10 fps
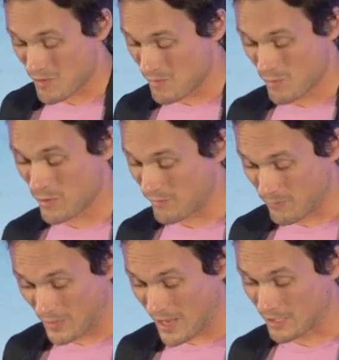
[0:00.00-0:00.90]

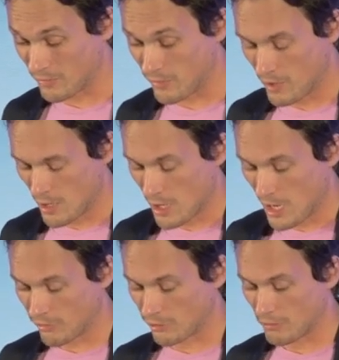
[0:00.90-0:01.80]
We've kind of
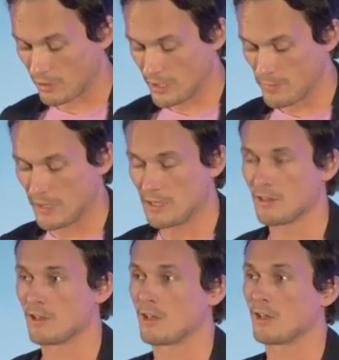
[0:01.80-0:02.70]
historically been
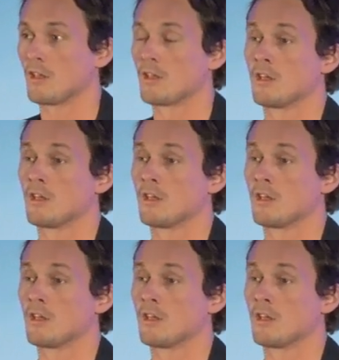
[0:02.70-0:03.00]
the